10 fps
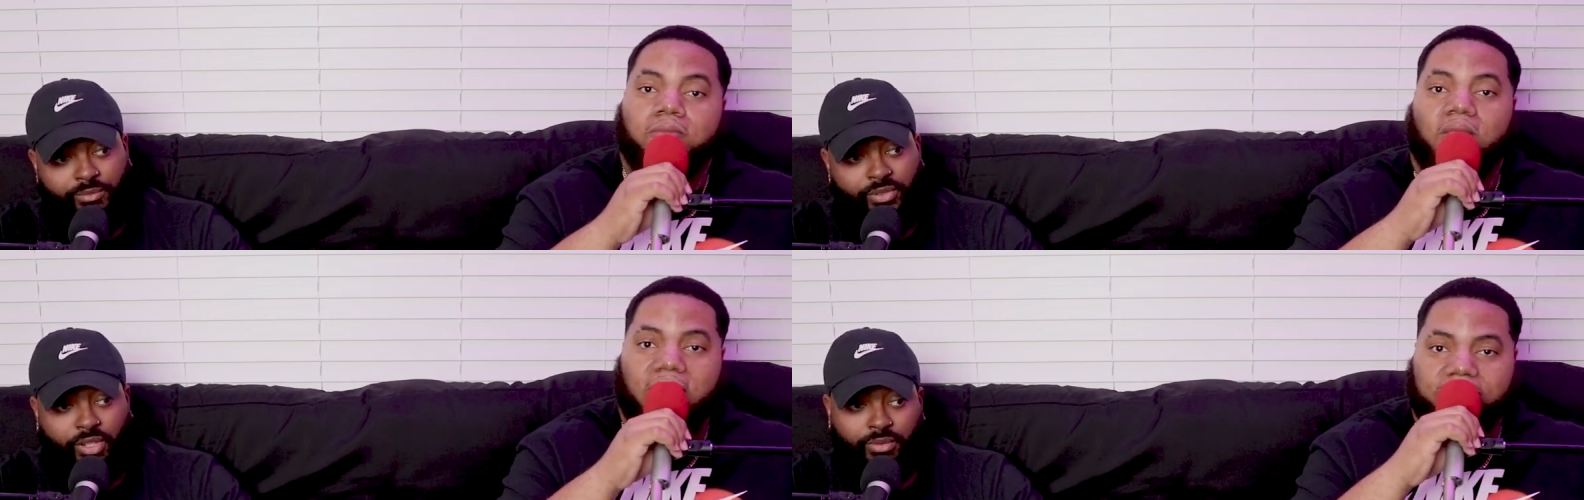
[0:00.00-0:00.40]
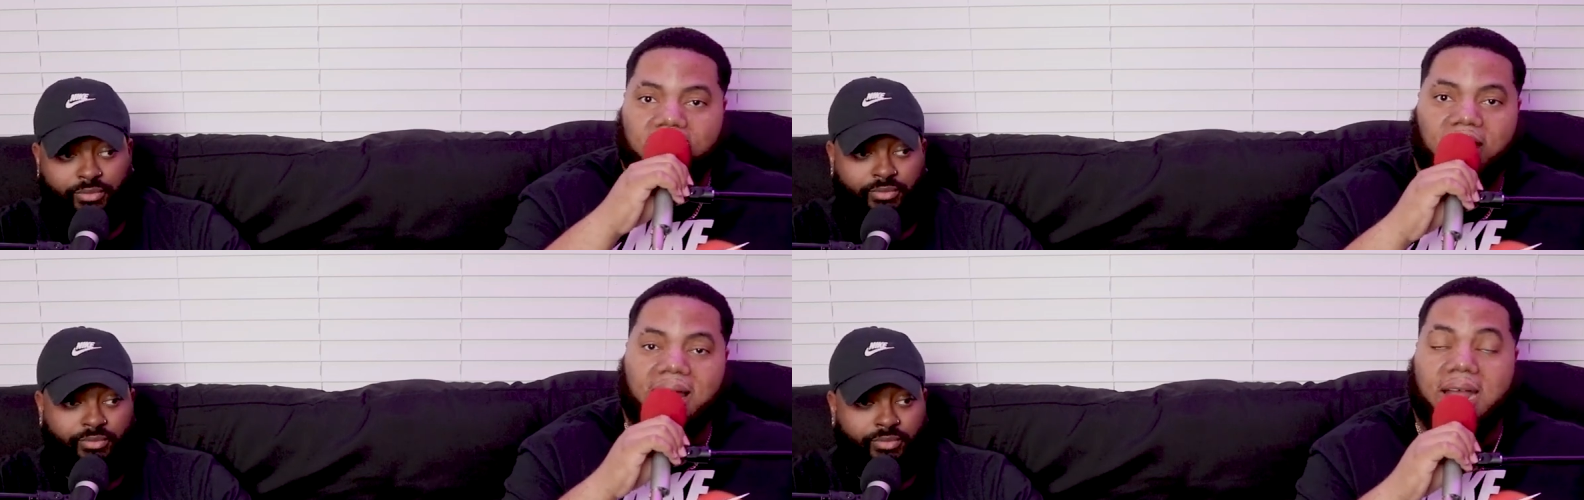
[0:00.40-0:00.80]
Speaker 1: So after
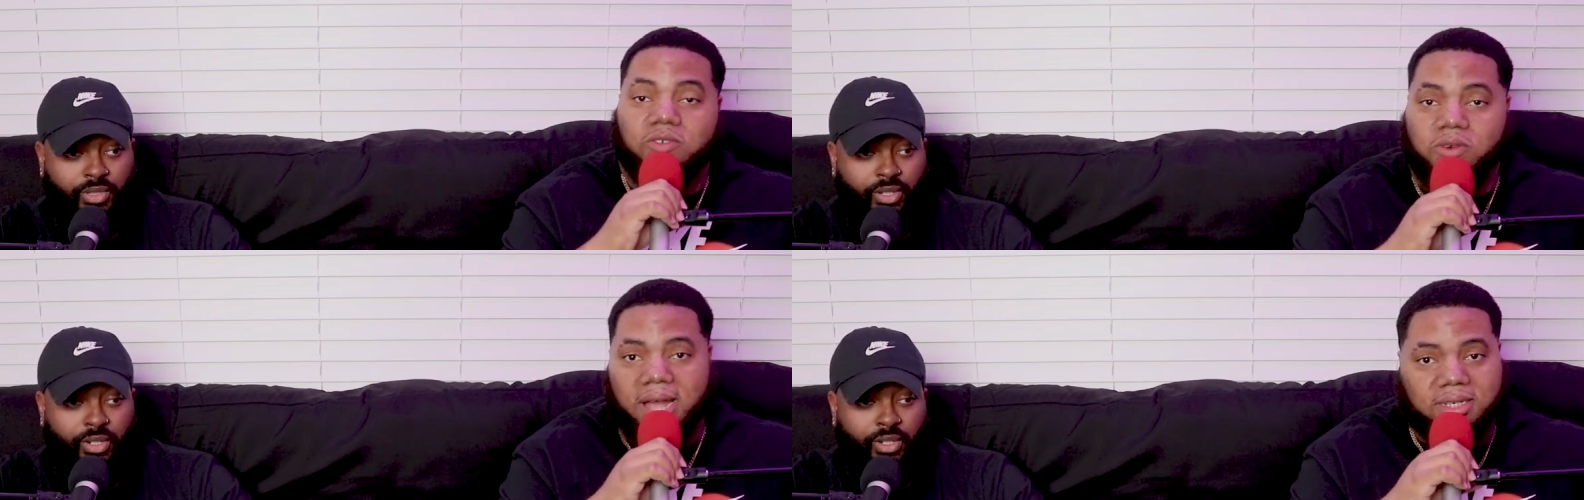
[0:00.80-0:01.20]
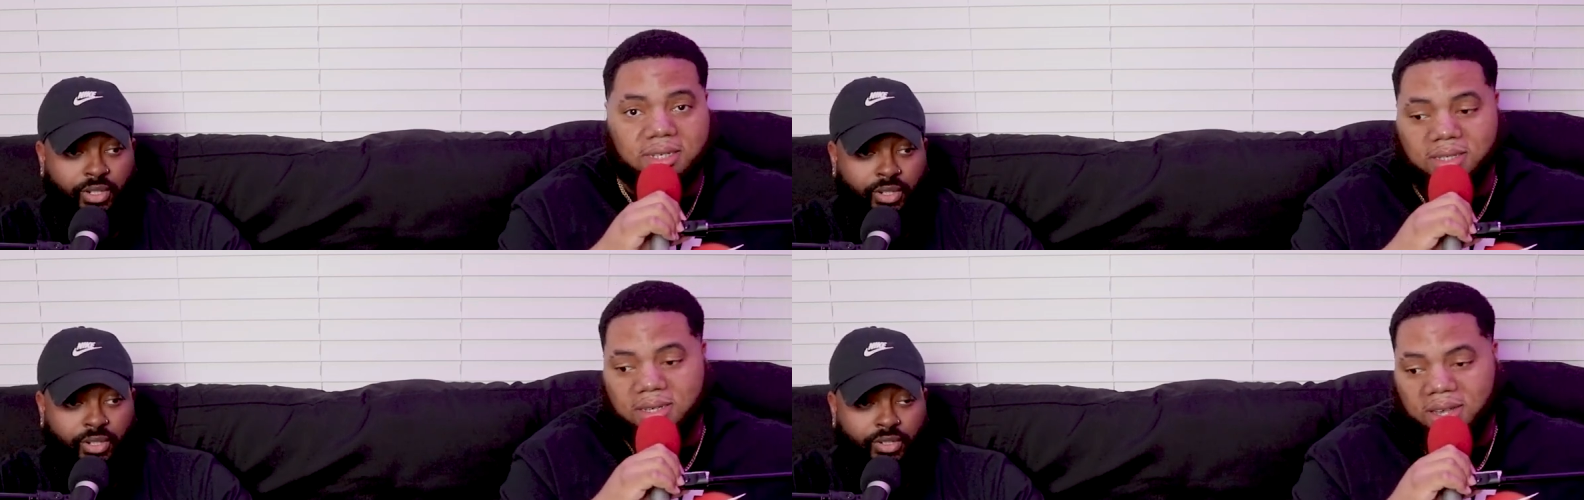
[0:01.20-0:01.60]
our last reaction.
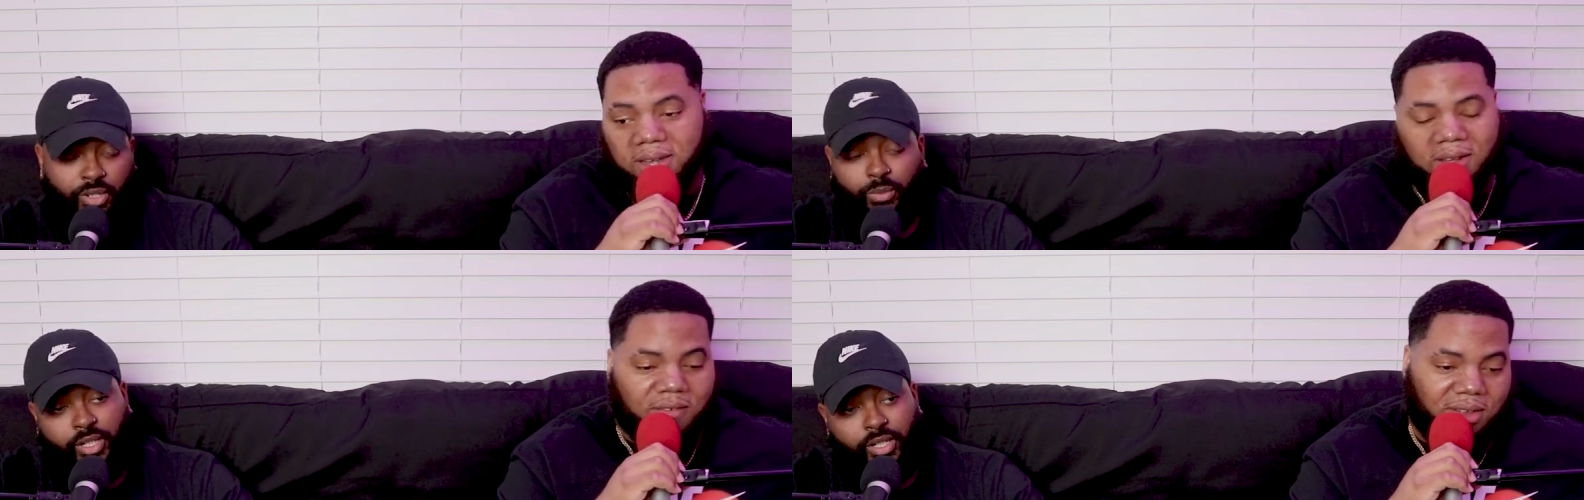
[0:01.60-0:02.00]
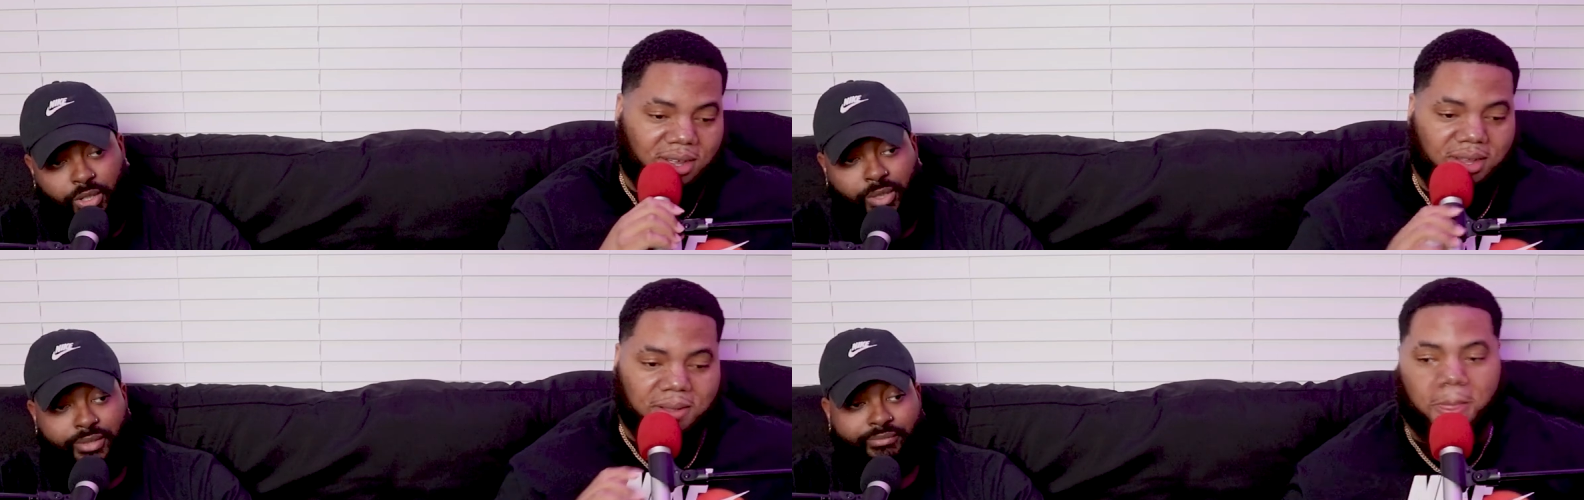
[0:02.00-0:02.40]
So we're going to uh,
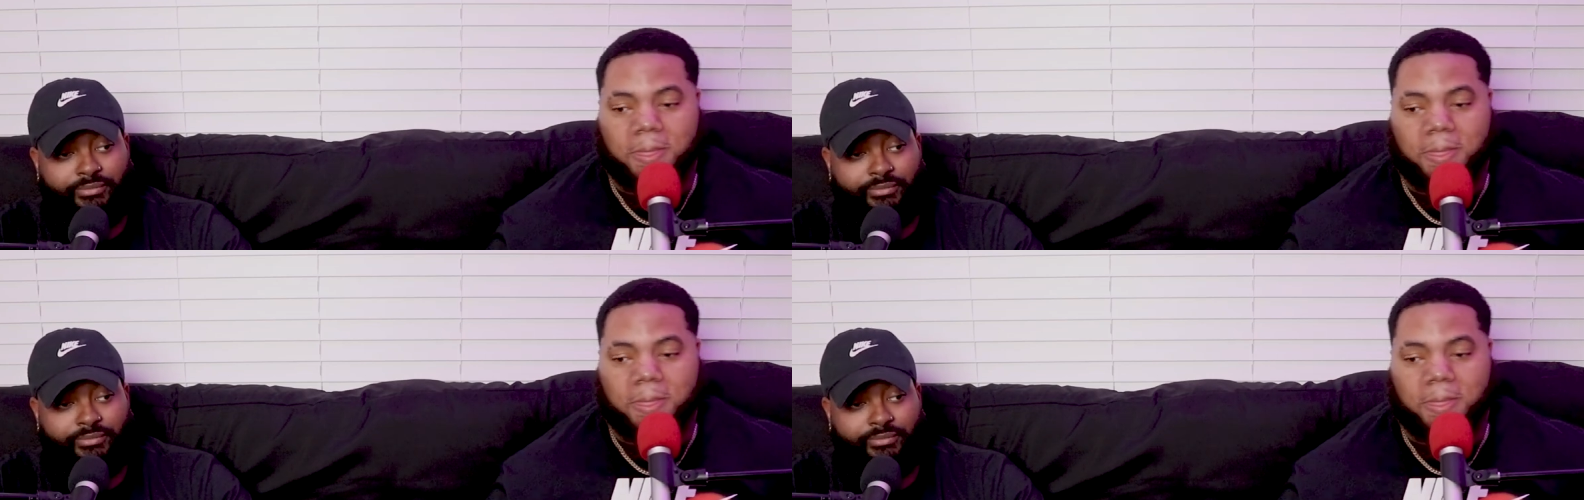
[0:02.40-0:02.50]
do it.